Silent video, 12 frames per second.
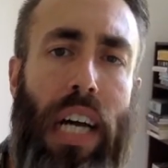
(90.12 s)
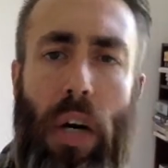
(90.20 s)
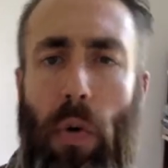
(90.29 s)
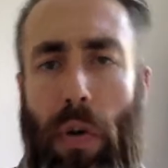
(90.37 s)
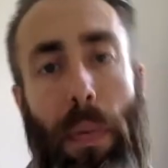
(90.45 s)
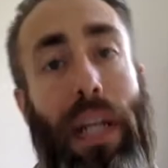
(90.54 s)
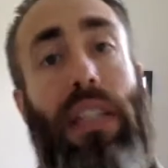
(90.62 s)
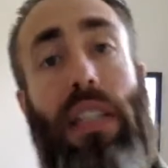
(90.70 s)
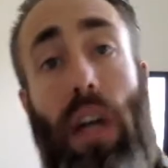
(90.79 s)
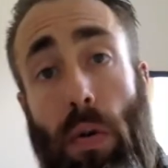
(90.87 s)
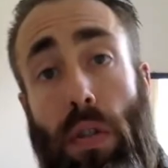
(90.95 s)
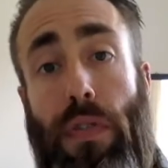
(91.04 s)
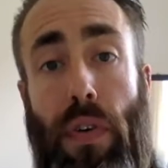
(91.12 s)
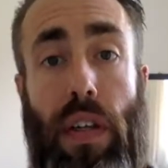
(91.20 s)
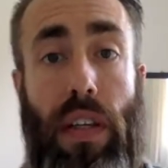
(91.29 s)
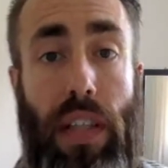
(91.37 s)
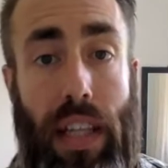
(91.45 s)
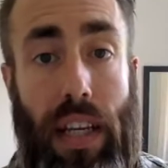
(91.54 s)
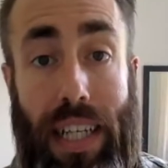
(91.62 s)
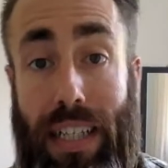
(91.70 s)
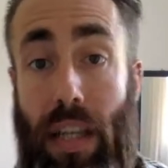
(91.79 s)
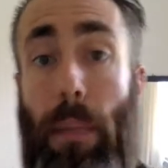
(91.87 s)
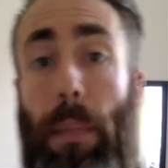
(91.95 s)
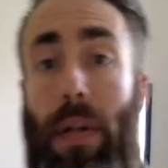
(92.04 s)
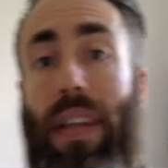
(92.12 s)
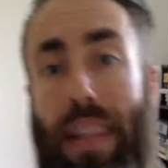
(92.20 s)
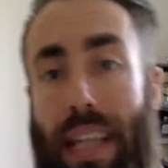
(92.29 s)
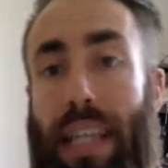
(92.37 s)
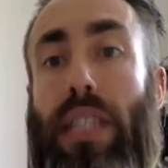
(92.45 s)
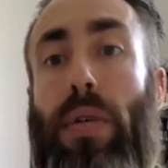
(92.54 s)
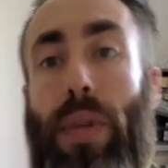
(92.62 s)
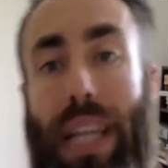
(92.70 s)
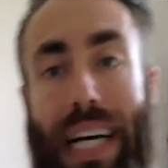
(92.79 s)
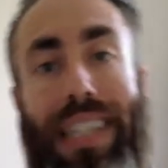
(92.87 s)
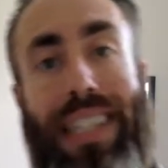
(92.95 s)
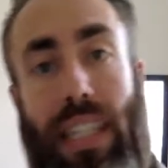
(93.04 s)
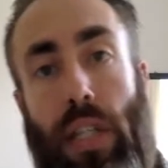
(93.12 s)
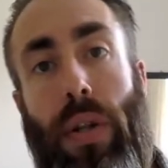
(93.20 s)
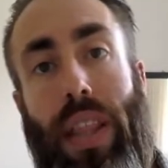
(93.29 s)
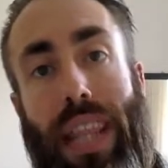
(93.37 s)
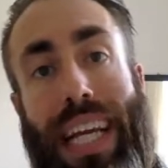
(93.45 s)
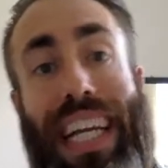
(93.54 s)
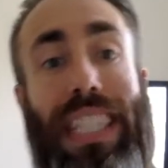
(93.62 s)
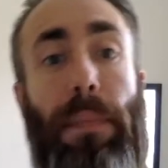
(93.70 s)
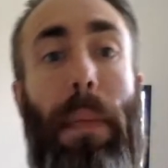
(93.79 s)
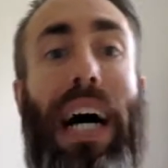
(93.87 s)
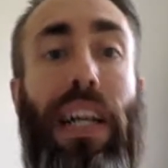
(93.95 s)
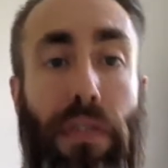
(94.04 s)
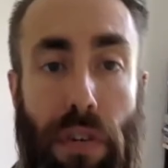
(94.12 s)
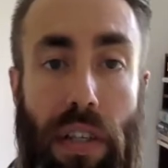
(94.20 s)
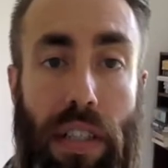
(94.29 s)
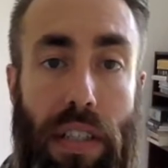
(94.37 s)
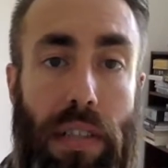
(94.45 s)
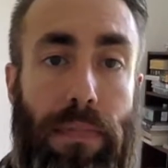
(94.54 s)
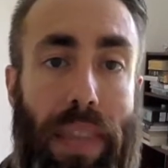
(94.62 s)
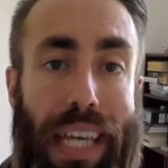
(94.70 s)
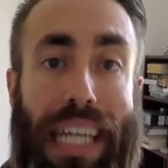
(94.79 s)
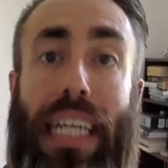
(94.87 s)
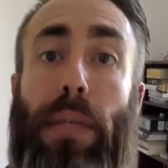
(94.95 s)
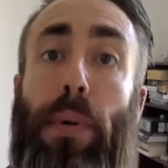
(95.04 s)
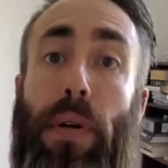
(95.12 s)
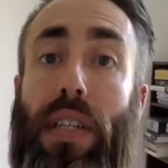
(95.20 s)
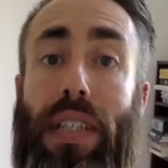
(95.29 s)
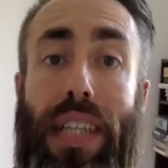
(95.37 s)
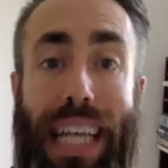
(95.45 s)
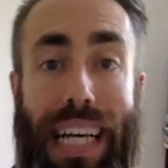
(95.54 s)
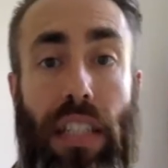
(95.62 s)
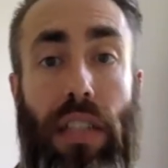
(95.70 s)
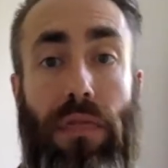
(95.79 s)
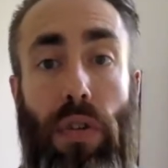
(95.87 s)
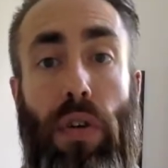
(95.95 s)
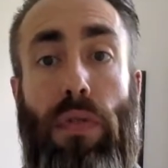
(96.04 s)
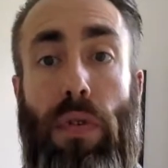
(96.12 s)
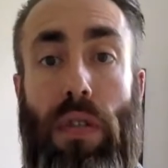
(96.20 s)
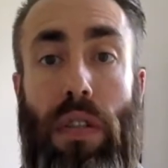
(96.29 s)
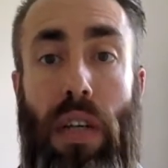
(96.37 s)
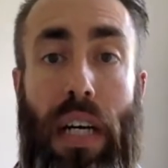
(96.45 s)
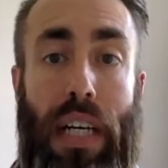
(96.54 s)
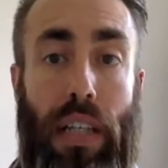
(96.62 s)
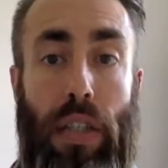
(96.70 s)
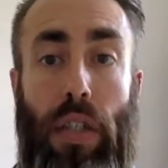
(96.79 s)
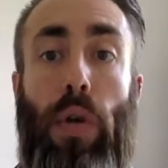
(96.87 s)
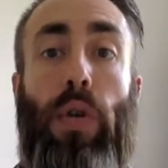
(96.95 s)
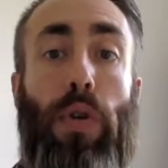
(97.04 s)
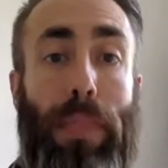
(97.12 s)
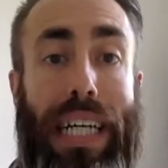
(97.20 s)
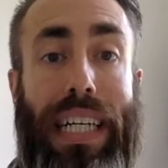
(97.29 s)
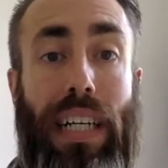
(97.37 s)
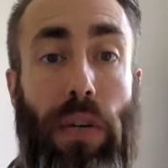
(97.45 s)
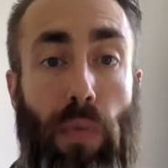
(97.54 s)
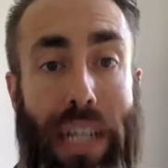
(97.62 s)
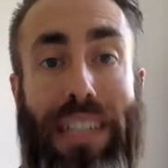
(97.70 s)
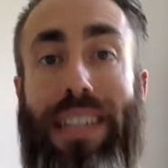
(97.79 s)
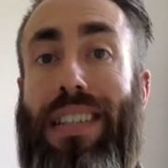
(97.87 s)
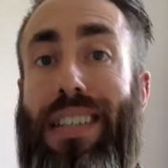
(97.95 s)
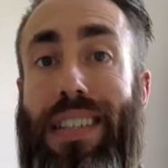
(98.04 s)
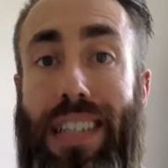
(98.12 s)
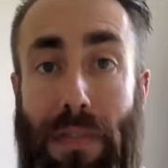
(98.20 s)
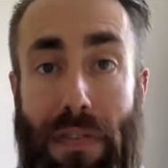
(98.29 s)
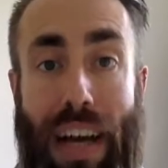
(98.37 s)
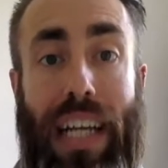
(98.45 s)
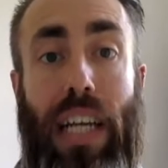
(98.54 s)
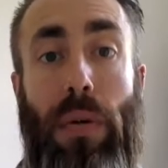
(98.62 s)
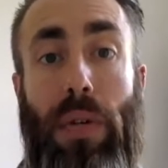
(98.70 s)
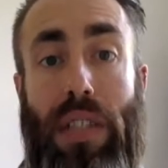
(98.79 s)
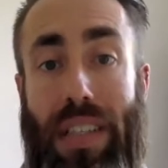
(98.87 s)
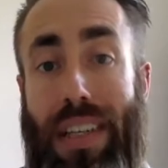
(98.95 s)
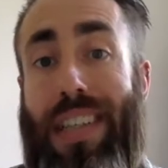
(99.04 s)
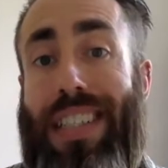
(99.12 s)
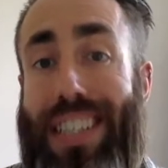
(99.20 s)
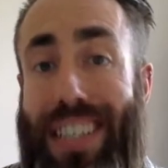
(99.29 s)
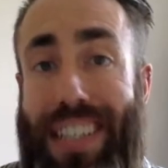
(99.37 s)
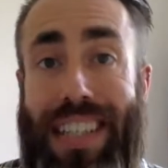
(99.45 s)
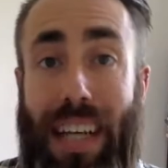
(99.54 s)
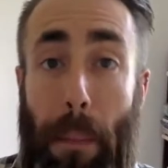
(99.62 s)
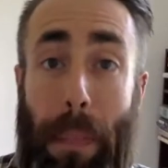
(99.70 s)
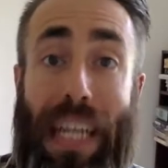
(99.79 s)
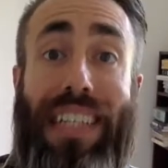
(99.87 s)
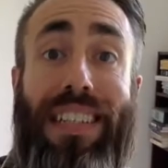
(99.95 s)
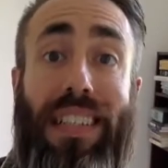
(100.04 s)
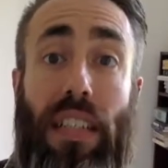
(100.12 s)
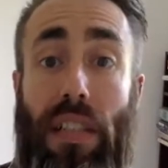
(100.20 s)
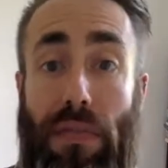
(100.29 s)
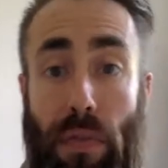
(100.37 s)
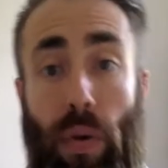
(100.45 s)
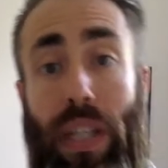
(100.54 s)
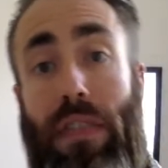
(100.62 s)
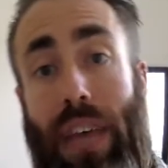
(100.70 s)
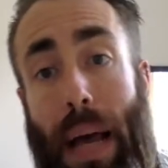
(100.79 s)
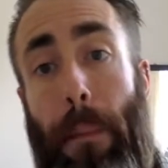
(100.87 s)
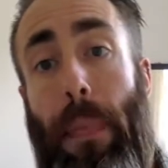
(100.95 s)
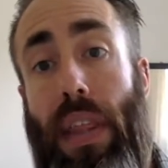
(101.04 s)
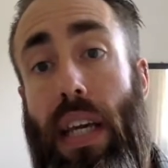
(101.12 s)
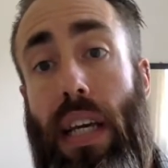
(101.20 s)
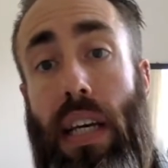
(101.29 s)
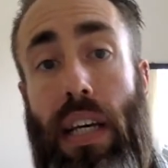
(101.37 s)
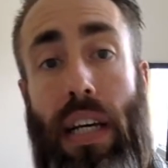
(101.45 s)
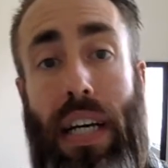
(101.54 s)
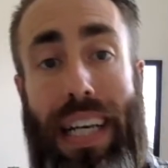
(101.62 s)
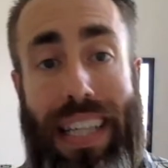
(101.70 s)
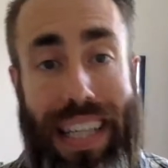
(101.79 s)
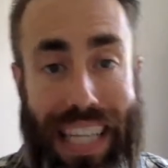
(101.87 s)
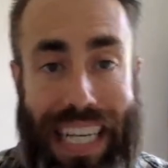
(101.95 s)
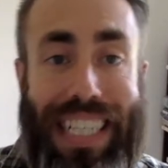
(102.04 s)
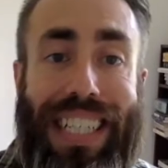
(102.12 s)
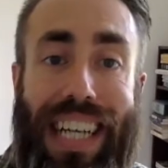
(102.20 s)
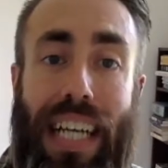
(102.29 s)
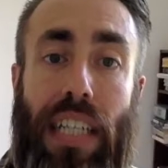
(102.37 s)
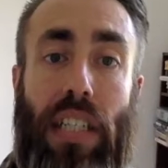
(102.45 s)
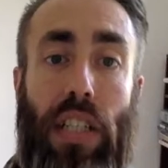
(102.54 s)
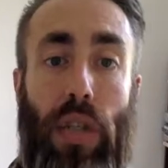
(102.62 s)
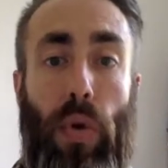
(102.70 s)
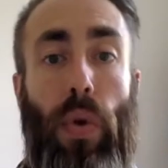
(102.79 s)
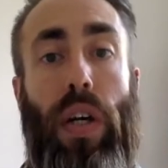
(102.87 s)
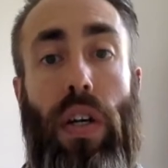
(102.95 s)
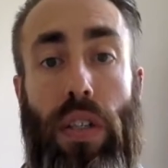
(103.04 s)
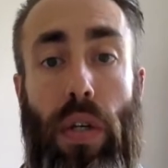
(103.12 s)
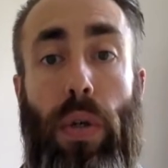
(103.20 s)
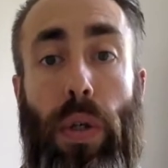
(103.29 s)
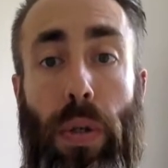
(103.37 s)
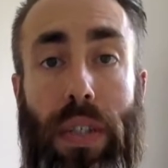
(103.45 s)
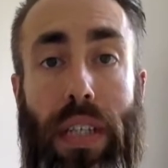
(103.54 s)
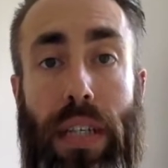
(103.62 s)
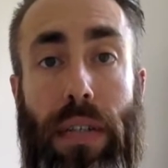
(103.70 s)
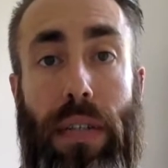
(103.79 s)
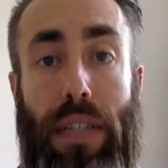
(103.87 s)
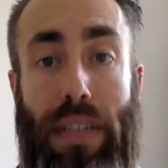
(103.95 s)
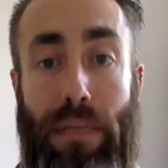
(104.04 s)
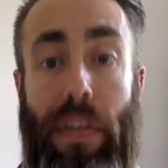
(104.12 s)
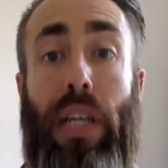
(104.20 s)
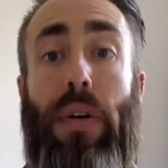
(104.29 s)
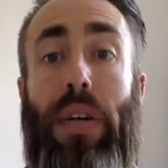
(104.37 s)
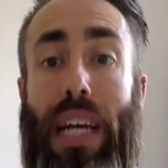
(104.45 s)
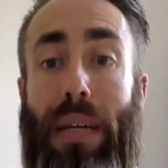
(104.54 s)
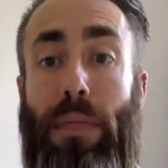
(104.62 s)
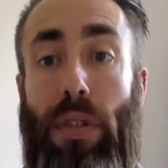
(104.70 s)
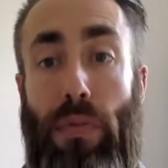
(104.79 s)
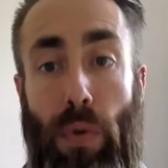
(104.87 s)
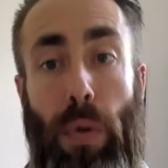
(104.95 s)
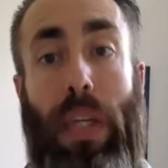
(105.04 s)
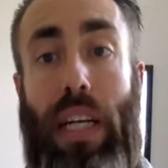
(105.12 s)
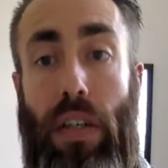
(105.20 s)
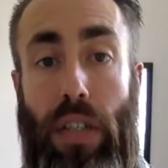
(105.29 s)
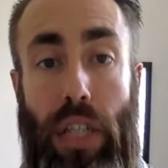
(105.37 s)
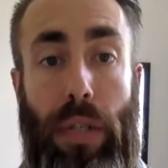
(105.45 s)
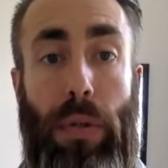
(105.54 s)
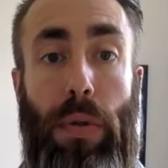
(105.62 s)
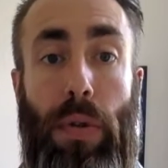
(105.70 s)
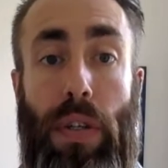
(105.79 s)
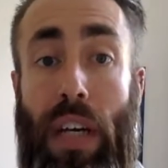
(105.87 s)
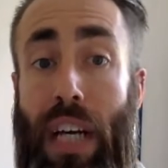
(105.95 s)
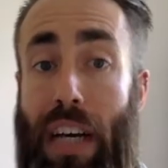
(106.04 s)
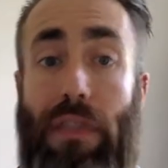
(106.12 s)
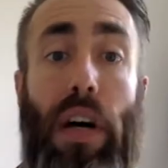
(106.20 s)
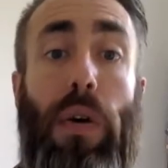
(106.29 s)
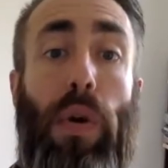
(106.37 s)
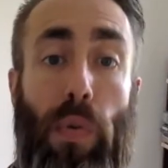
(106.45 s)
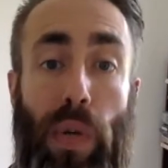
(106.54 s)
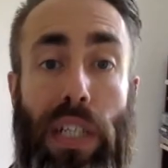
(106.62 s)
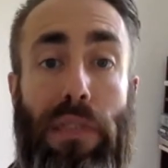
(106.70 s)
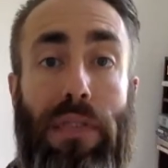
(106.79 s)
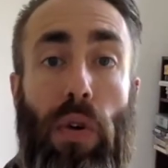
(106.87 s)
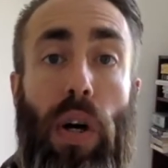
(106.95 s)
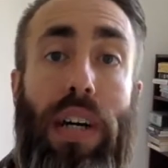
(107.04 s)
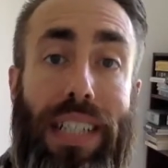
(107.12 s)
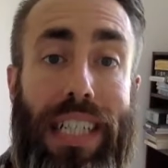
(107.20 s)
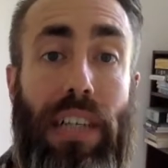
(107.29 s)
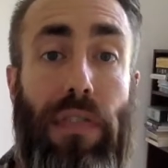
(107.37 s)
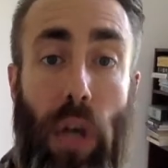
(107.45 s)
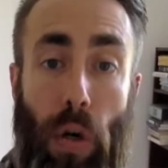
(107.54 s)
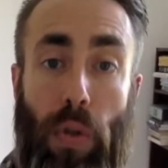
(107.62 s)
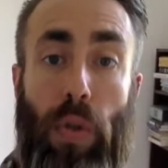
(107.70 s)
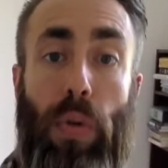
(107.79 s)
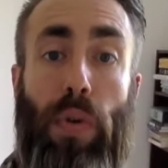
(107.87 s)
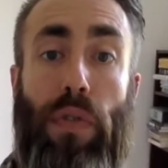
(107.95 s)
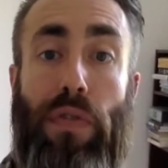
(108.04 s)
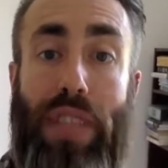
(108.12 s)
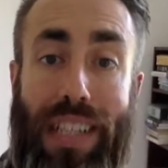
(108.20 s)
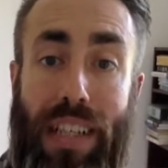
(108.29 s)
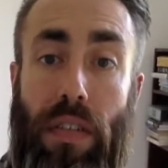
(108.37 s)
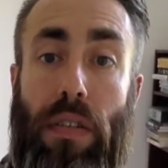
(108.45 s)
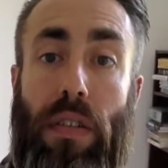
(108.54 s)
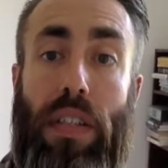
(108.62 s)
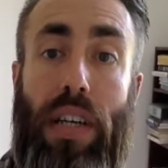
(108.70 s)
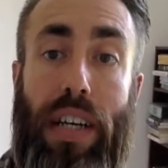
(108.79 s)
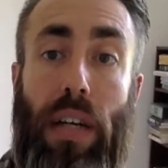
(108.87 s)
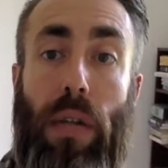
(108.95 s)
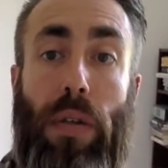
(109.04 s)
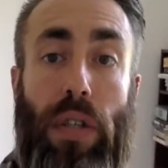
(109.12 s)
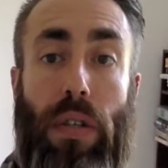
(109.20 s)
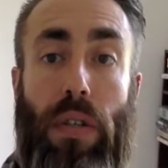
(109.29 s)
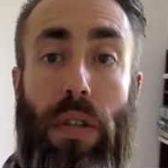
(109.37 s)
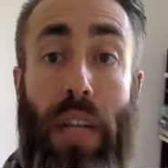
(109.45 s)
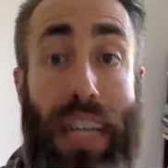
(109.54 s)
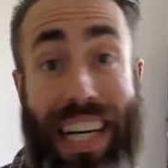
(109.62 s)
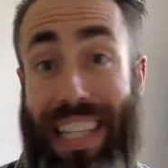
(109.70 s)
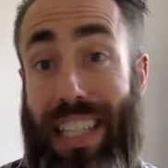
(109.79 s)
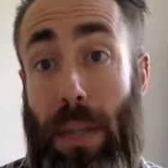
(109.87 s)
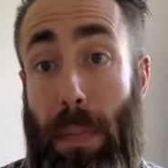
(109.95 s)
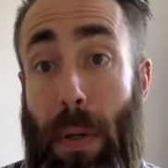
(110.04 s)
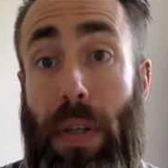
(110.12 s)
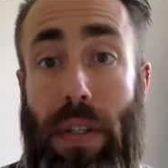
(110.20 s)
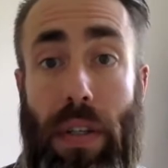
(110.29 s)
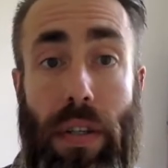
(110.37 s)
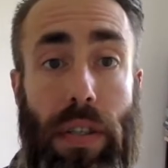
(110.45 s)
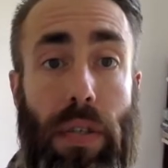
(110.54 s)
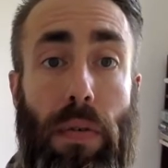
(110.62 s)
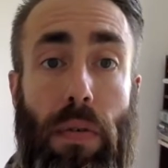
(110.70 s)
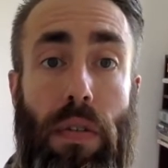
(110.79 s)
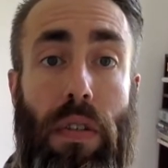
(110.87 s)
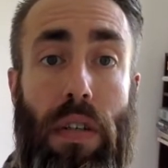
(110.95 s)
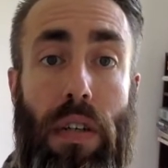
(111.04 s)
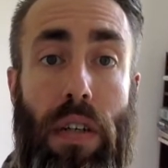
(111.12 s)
We've been told, for example, that this or that digital thing is bad for us, that ebooks are the end of novels, that social media renders us as vacuous, narcissistic beasts devoid of empathy, that the internet is destroying our social skills and video games are ruining our children via a rich variety of cultural, physical, psychological, and spiritual assaults.